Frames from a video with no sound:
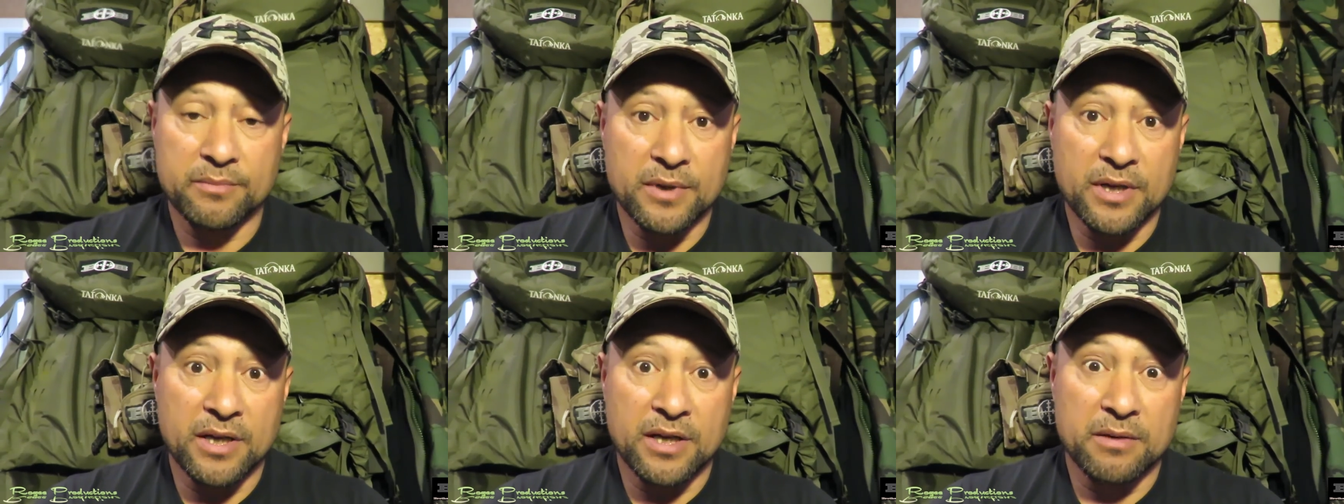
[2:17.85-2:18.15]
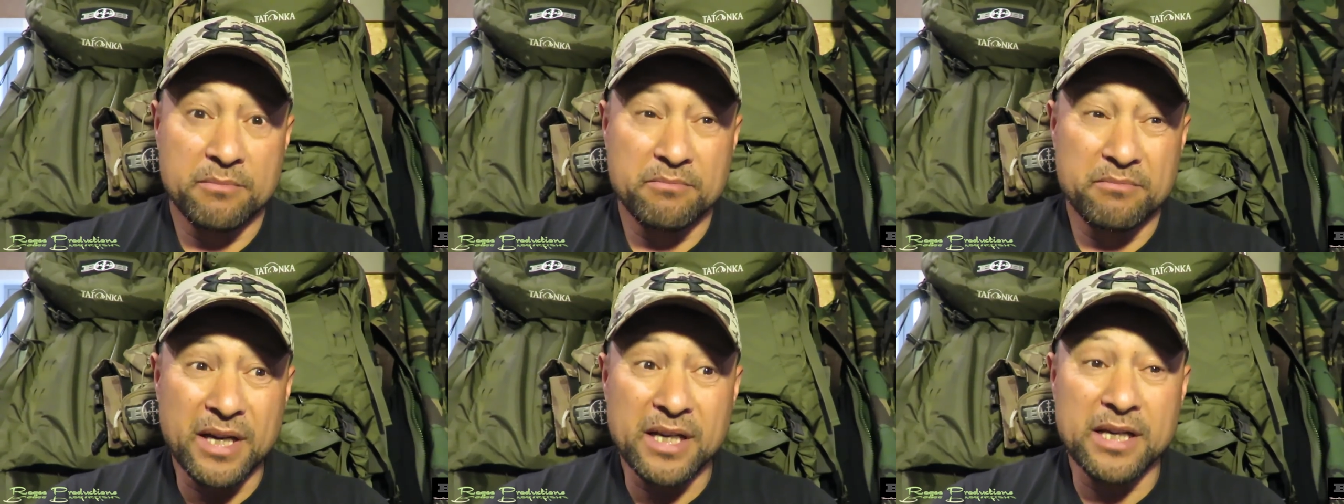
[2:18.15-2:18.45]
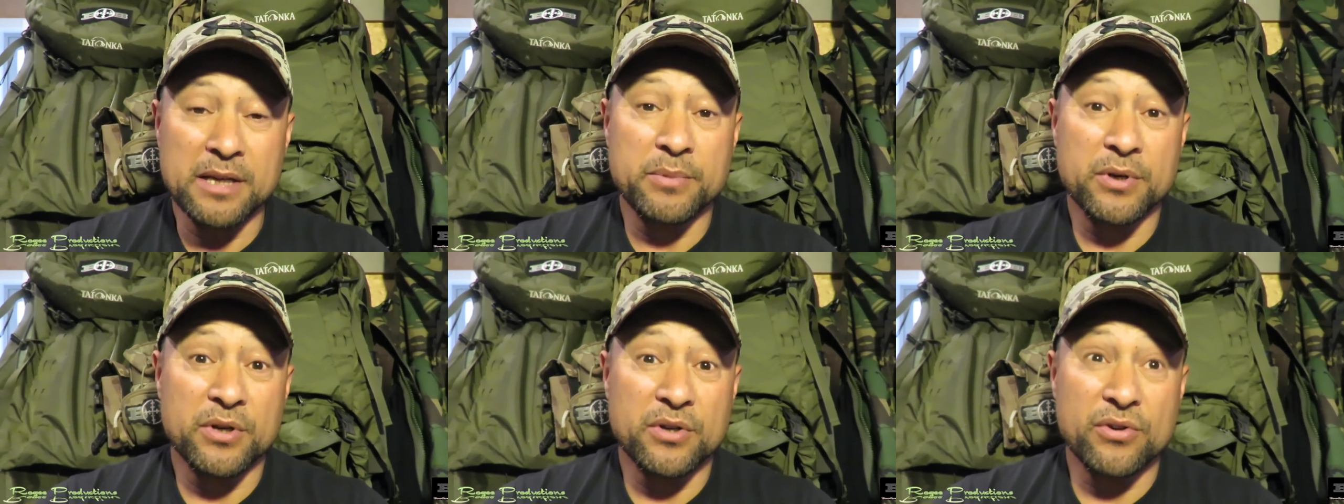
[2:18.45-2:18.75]
Uh,
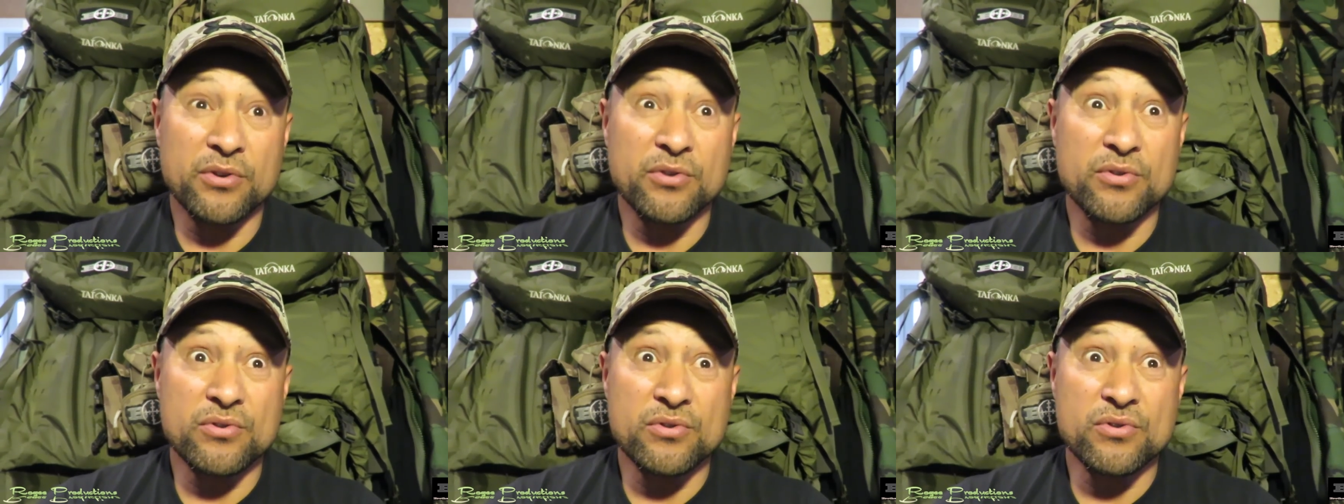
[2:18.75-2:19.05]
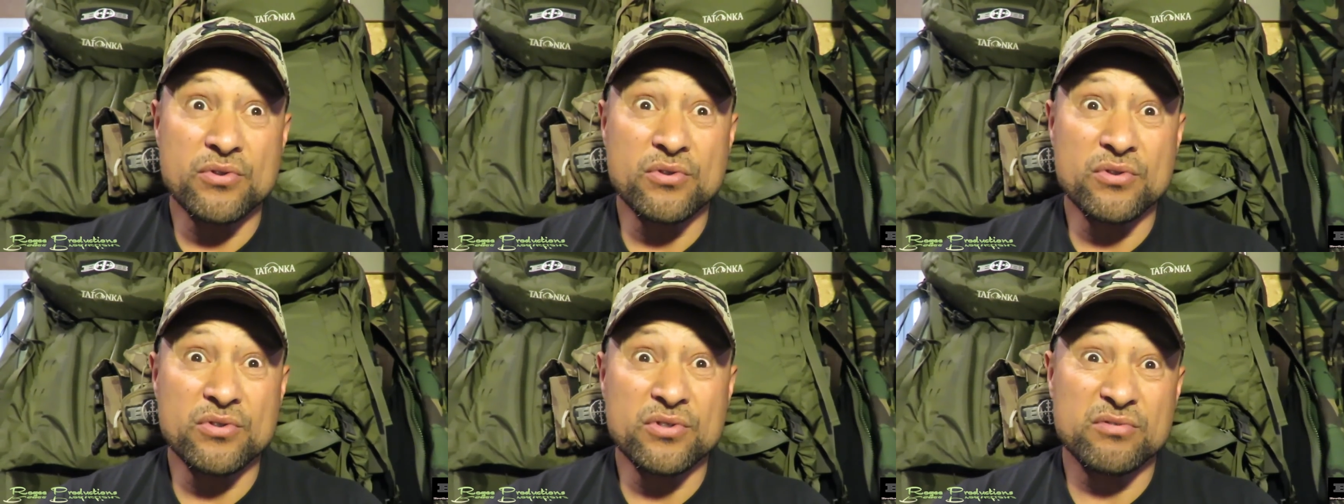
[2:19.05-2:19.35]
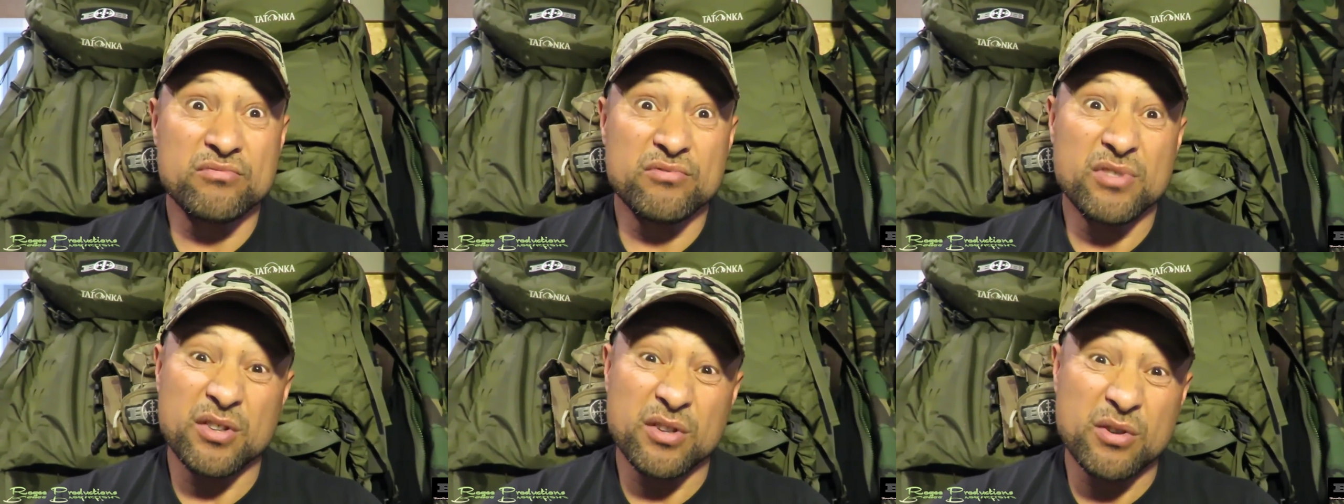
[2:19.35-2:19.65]
mainly
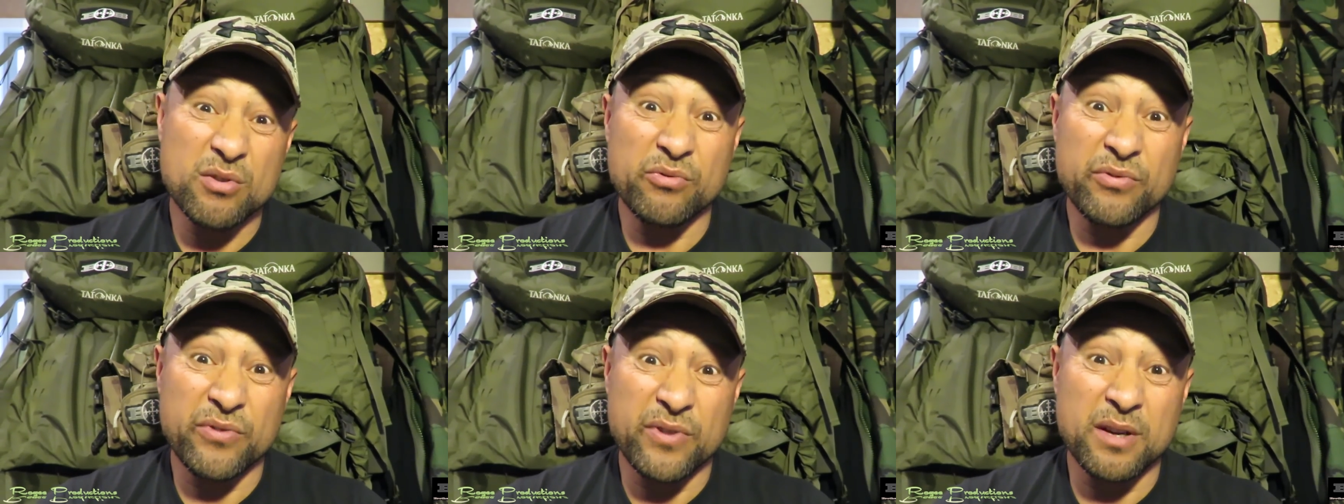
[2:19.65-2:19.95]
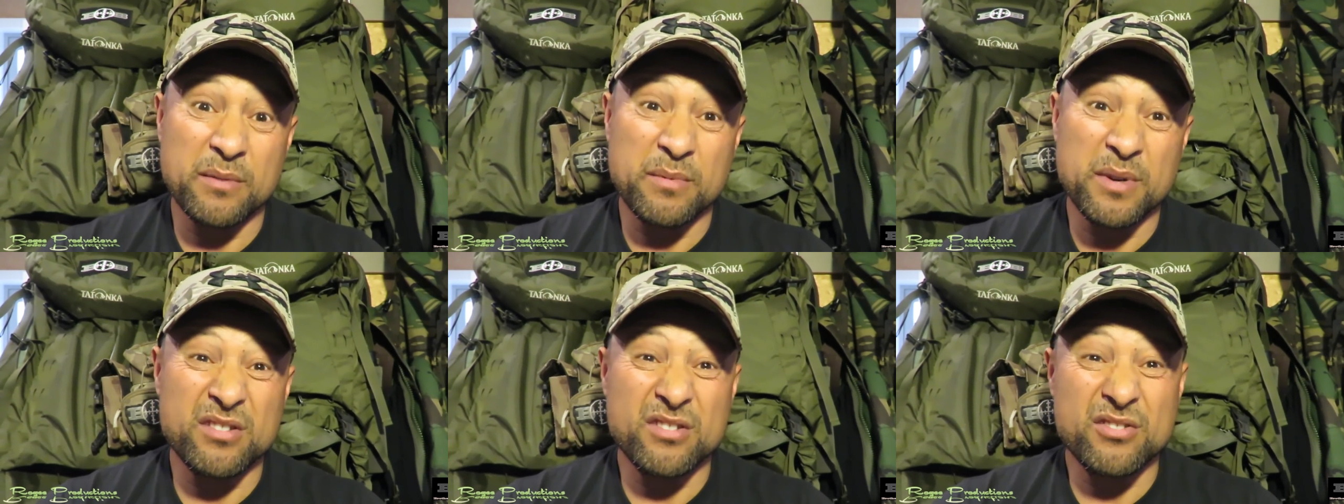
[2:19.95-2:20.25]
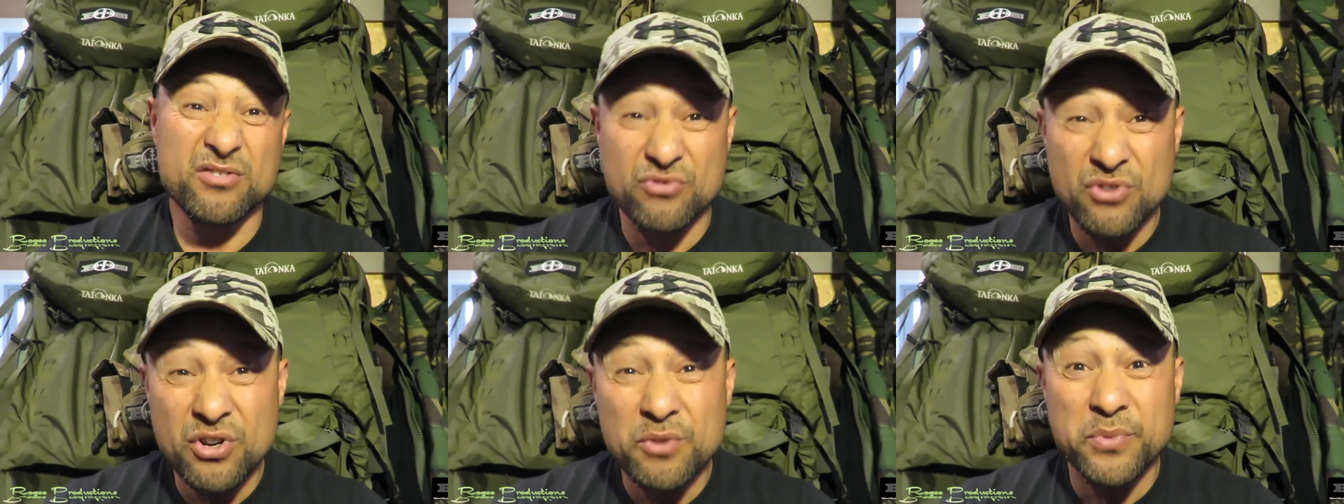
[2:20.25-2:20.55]
because the other cool thing about
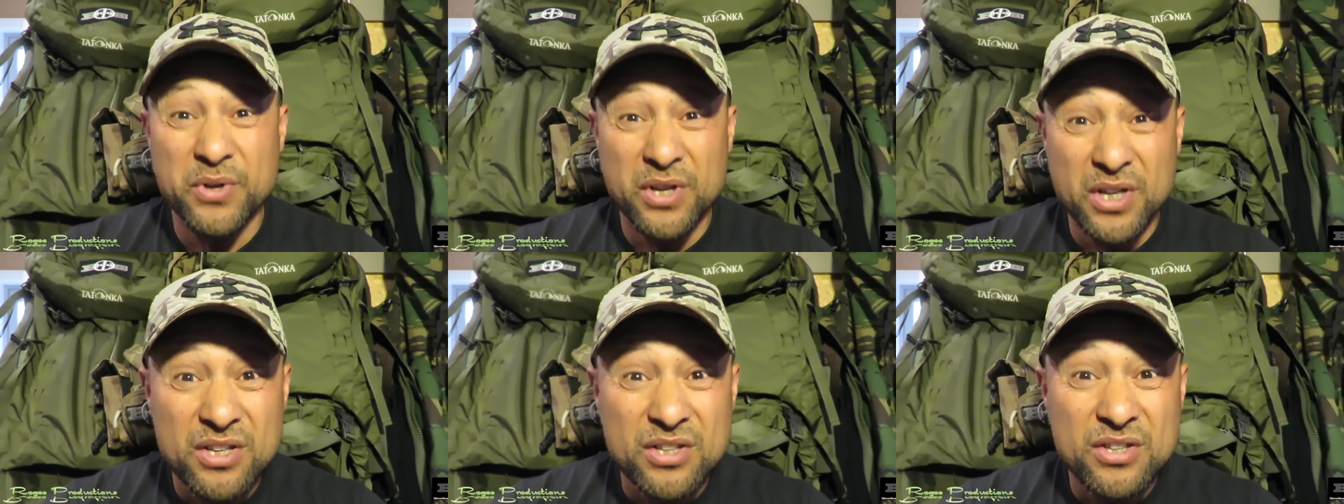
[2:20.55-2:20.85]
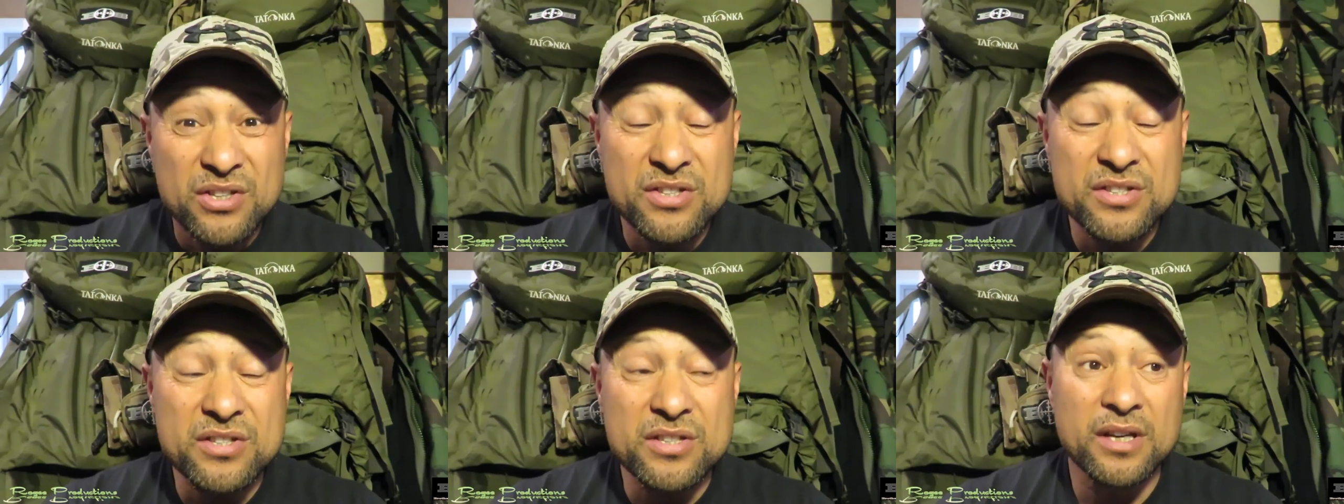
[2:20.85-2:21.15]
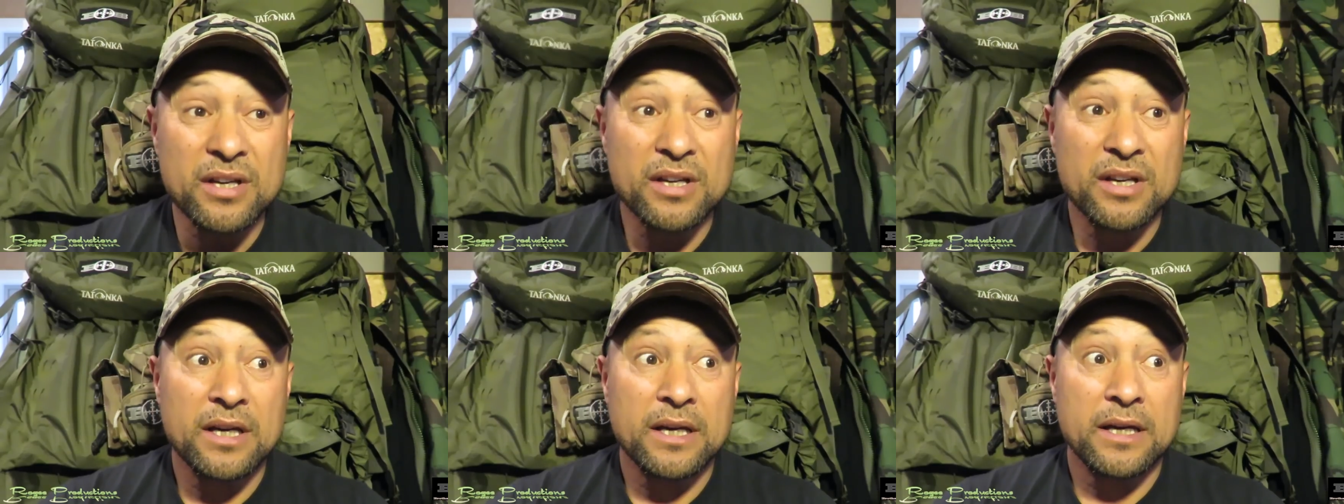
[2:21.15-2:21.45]
this trip is